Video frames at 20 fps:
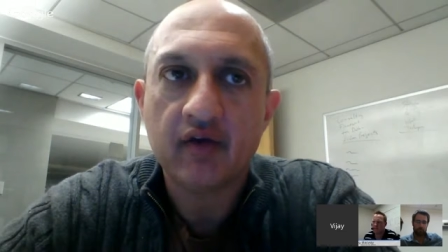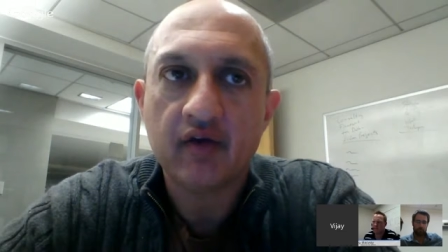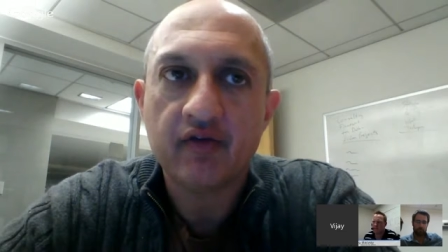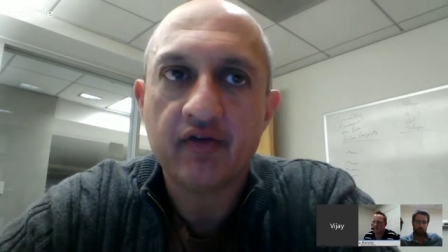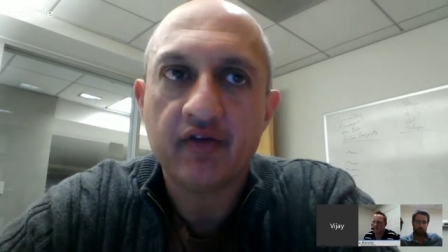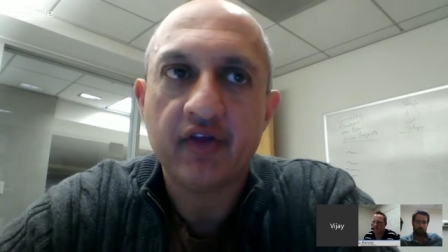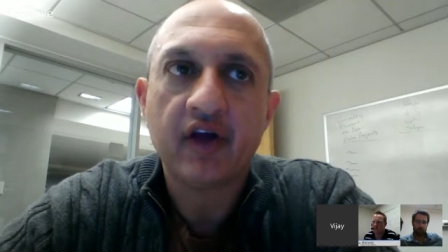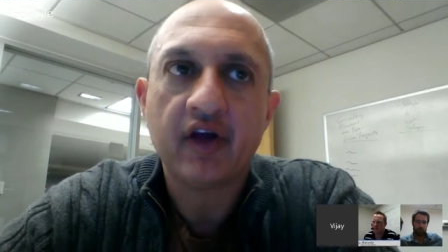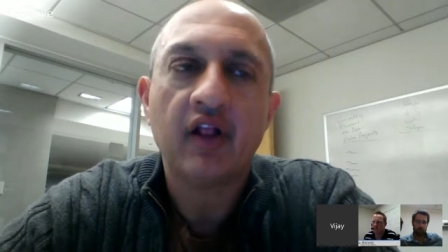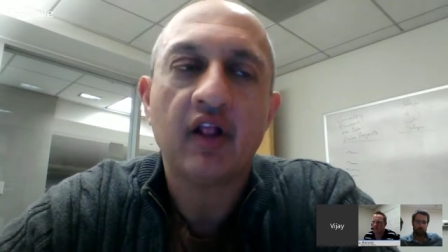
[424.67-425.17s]

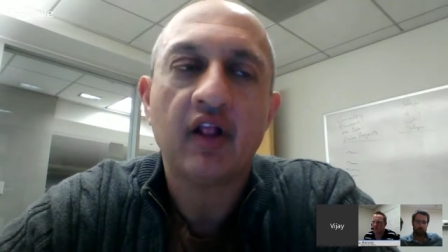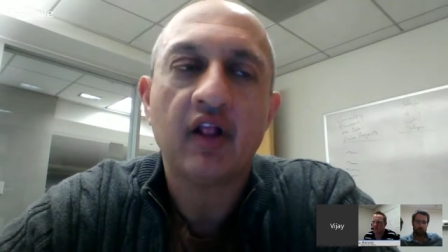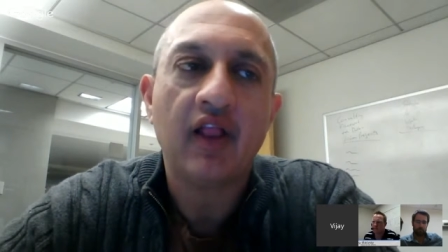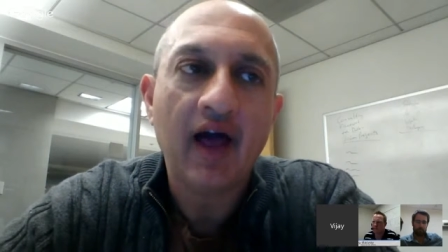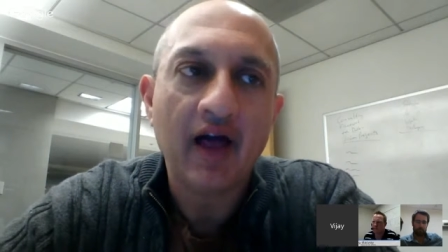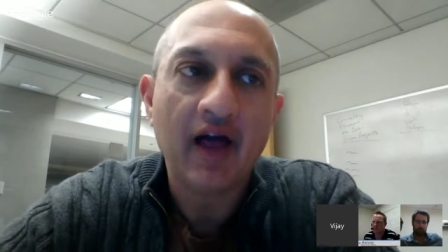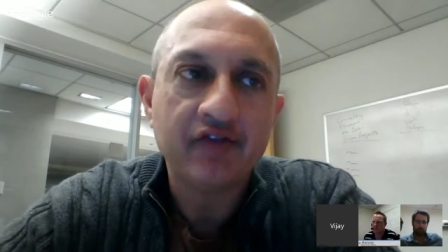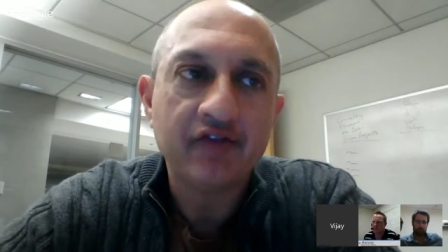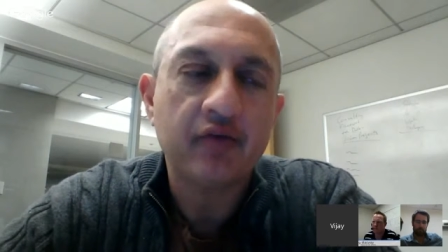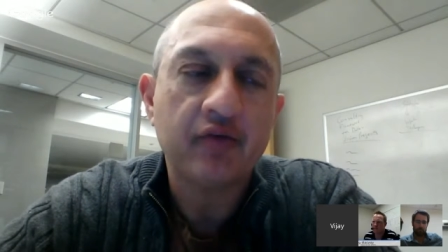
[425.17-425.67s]
of the
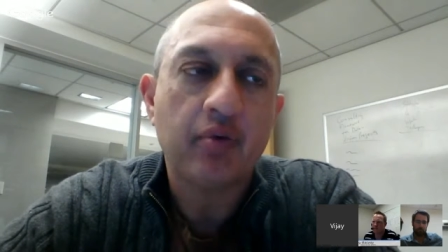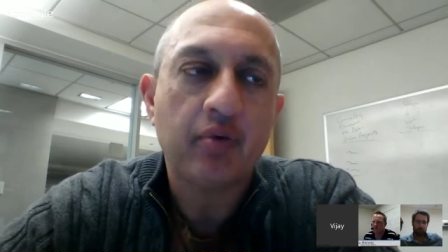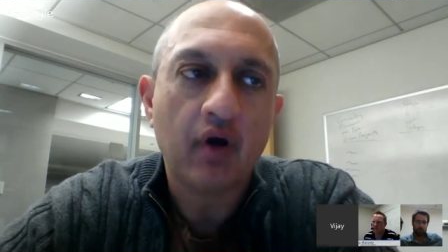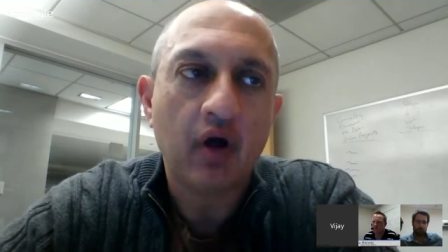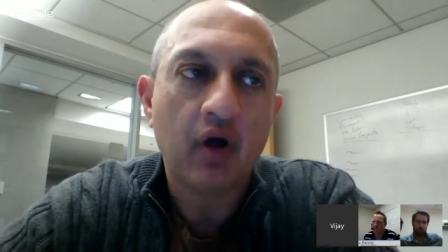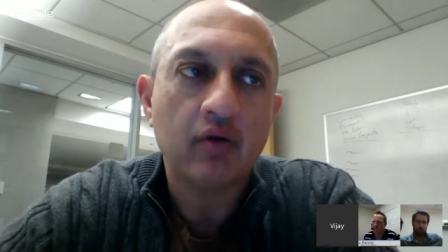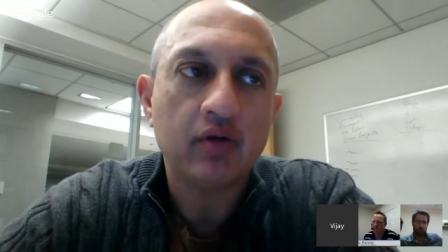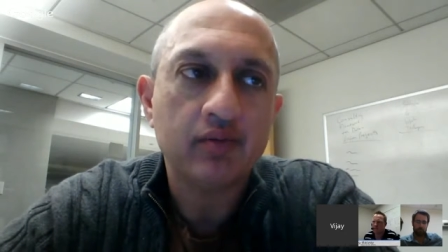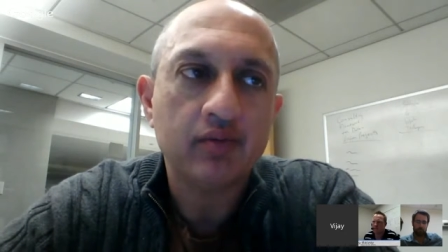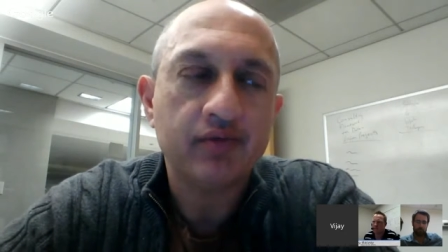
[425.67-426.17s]
class of
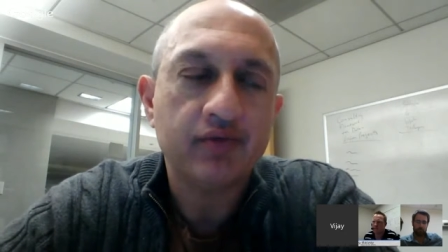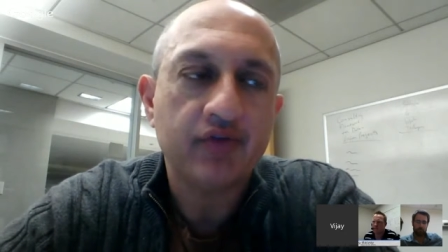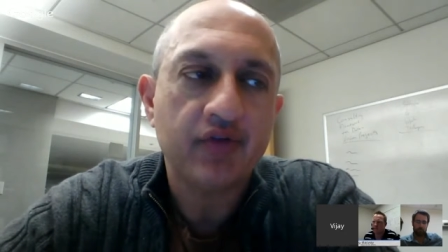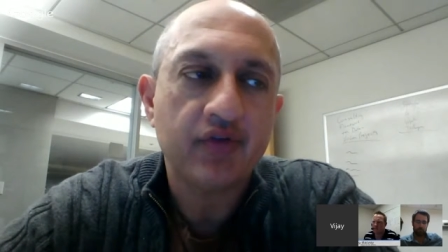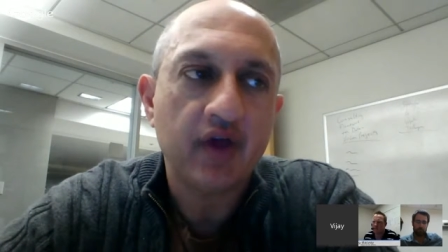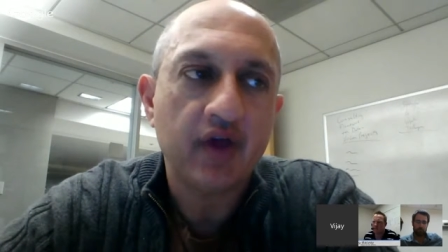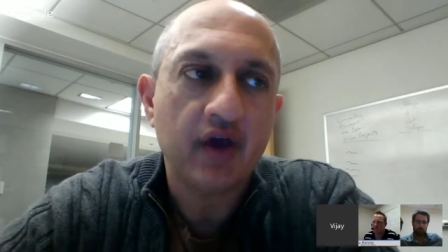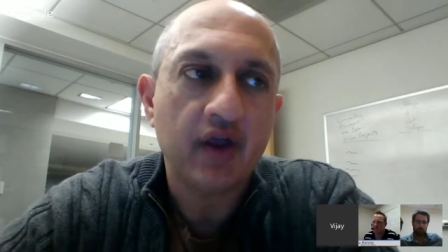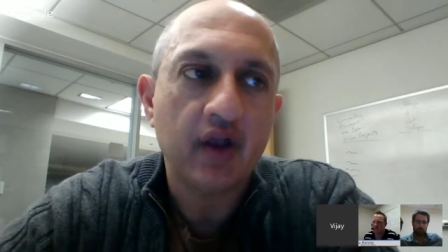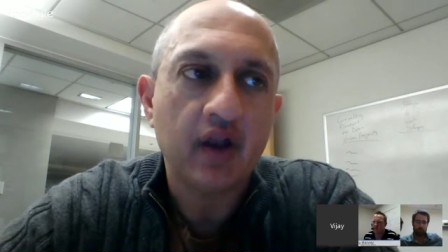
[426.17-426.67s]
problems
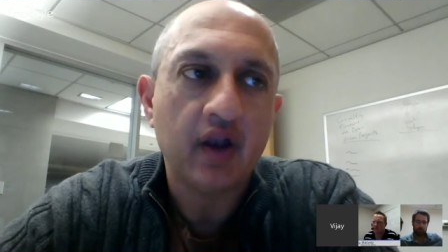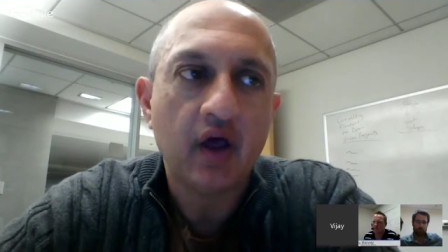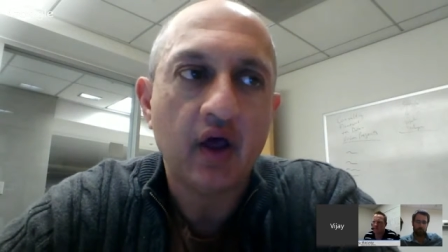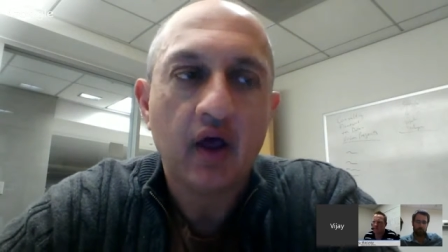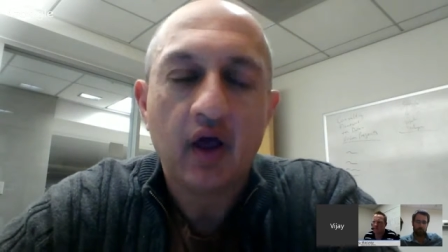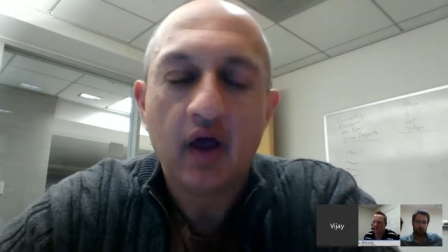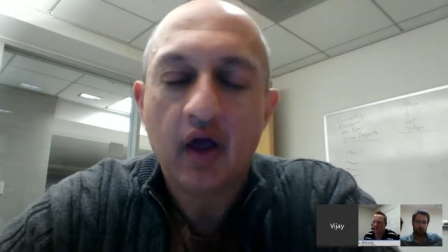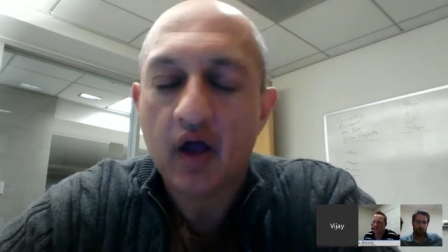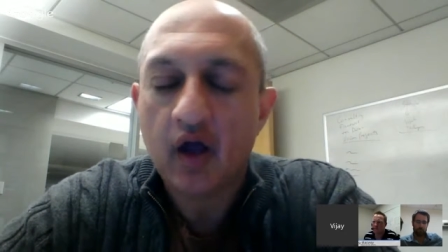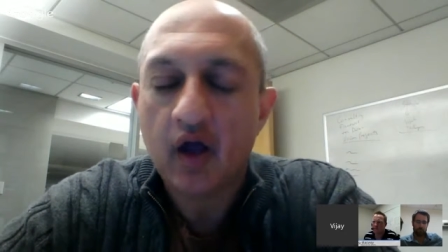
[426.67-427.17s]
that
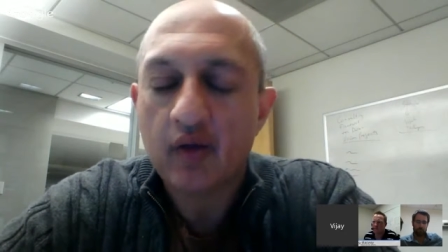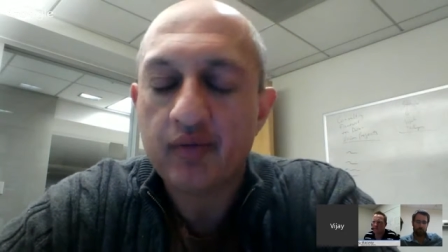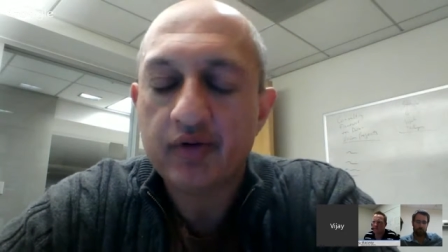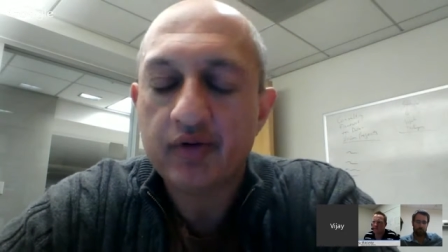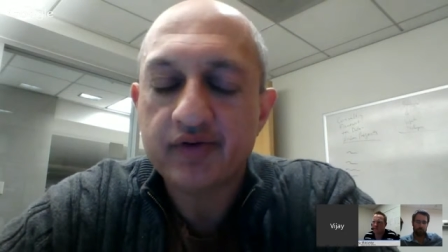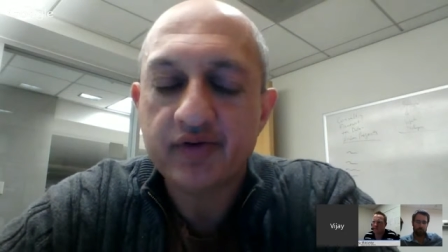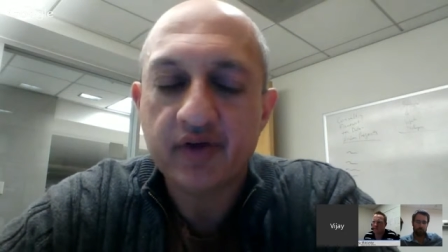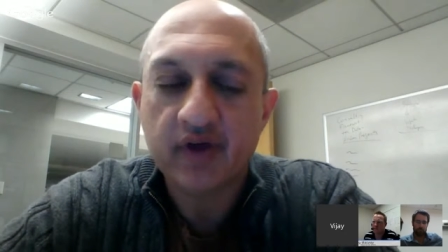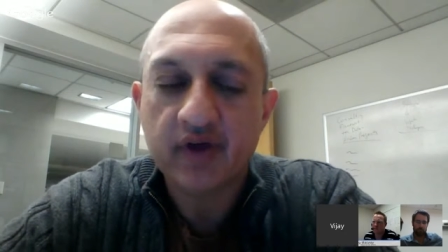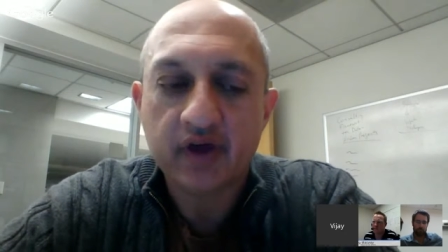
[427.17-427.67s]
a
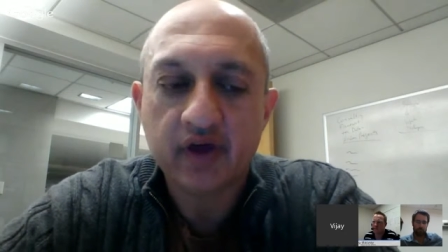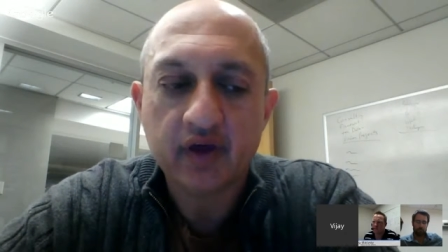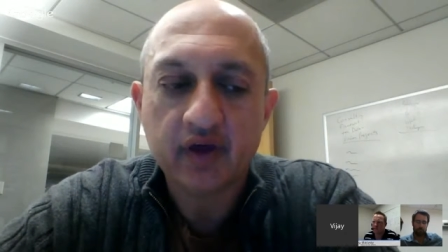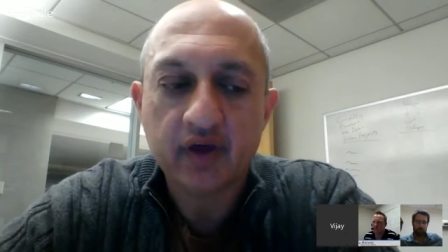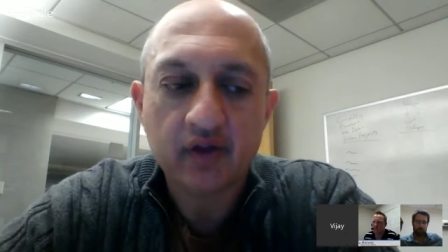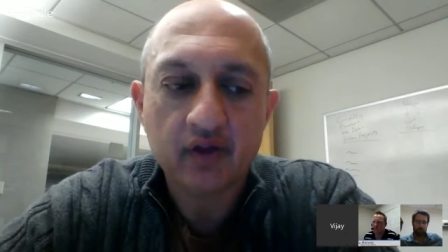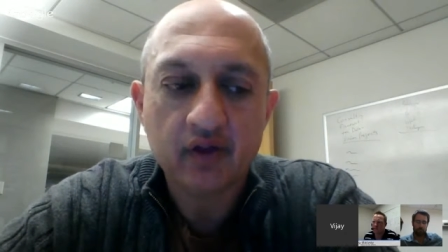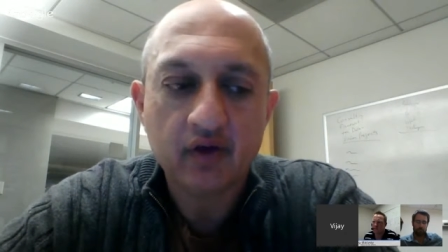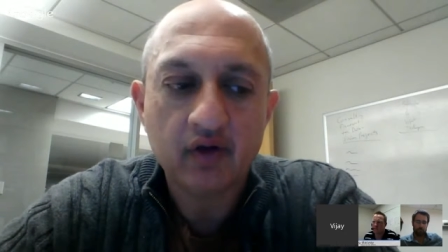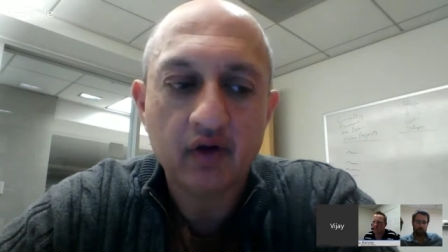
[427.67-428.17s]

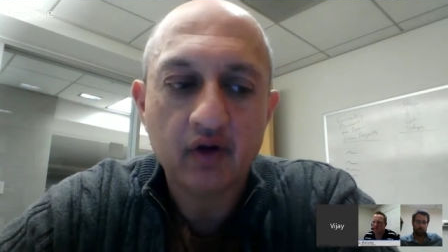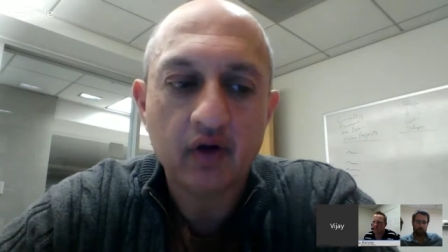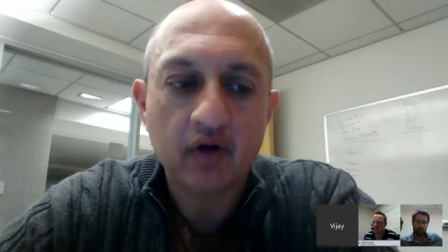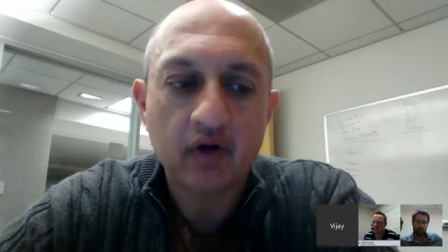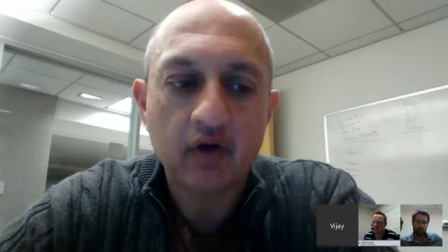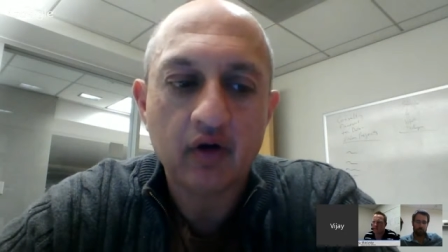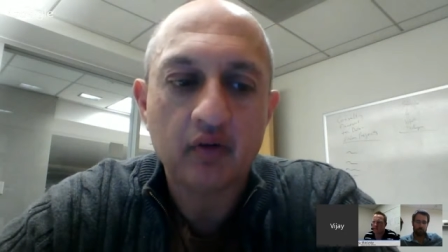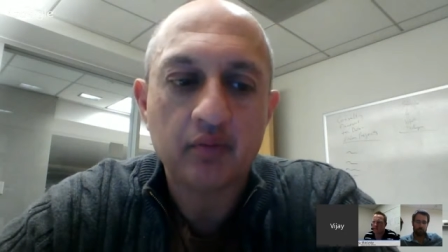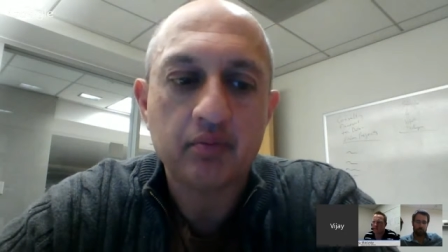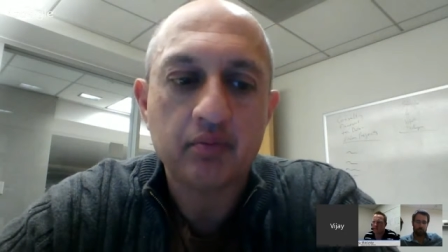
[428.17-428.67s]

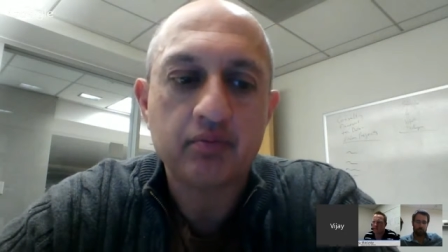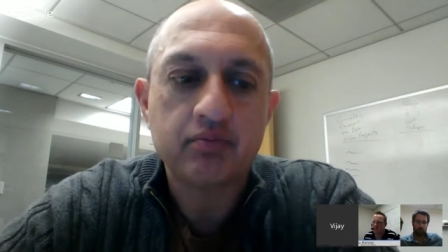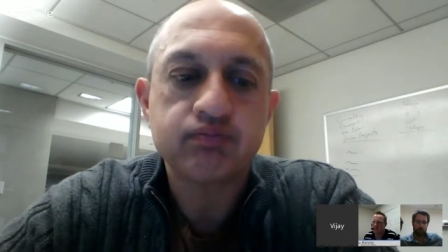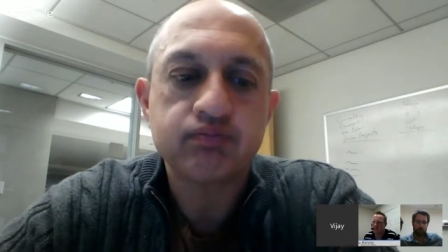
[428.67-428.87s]
particular